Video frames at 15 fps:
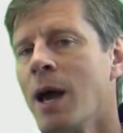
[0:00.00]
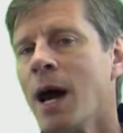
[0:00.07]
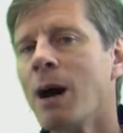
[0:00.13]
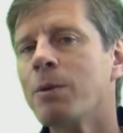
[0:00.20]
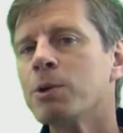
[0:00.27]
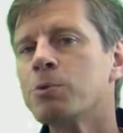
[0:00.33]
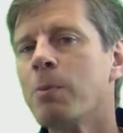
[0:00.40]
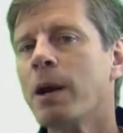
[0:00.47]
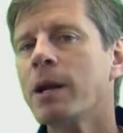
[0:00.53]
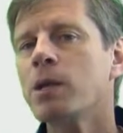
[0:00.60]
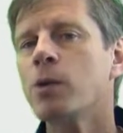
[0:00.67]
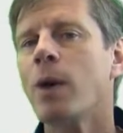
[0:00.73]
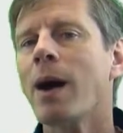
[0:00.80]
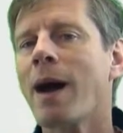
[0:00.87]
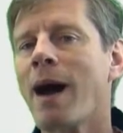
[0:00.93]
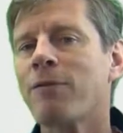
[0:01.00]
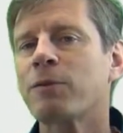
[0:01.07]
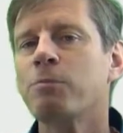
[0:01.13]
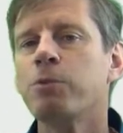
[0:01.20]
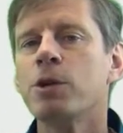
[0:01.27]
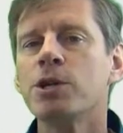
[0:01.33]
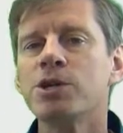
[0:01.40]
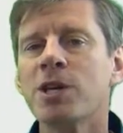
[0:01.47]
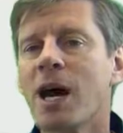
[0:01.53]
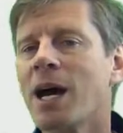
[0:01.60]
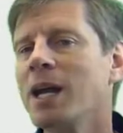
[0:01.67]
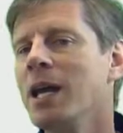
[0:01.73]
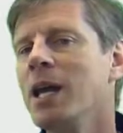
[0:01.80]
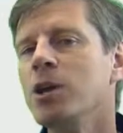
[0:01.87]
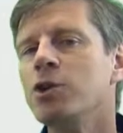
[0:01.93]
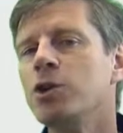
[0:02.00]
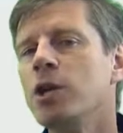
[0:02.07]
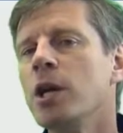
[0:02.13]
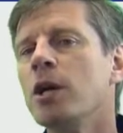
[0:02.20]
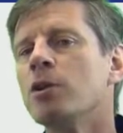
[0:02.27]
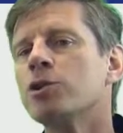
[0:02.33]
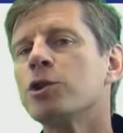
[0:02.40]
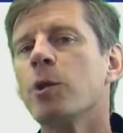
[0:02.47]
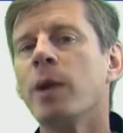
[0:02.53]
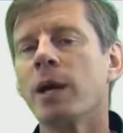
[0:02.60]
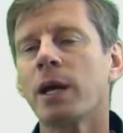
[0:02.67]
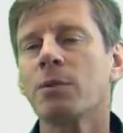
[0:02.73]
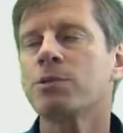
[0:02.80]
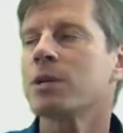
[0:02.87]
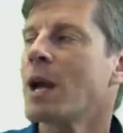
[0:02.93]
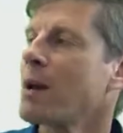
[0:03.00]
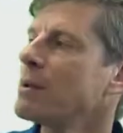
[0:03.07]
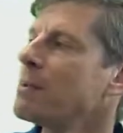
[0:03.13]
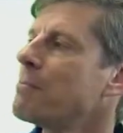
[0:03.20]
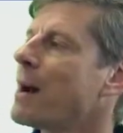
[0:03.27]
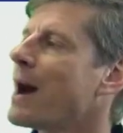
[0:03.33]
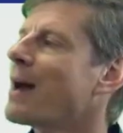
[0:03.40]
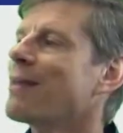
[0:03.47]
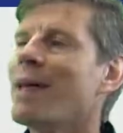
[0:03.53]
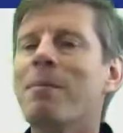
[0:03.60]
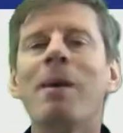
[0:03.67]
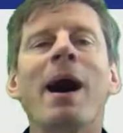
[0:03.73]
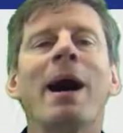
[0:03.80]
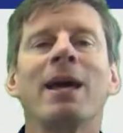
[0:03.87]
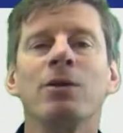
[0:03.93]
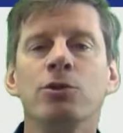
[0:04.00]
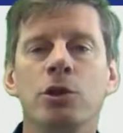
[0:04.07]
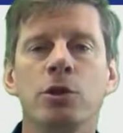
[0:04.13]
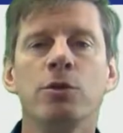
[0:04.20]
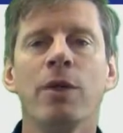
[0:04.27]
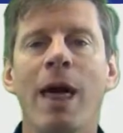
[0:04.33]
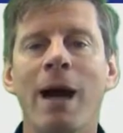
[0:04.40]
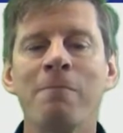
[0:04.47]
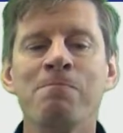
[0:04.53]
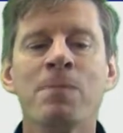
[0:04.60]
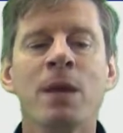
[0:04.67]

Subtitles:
How much money do I have to put aside each year so when it comes time to buy them, I can do that?